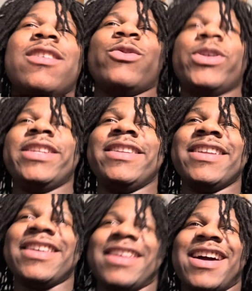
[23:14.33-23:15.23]
We
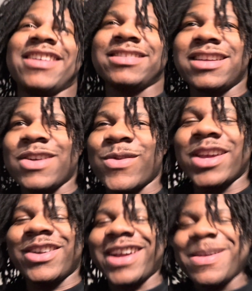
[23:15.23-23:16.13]
did it, guys. Dang, we
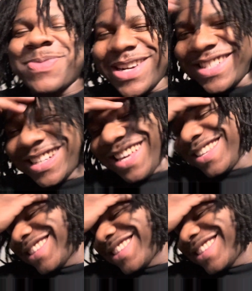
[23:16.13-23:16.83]
hit our 8%.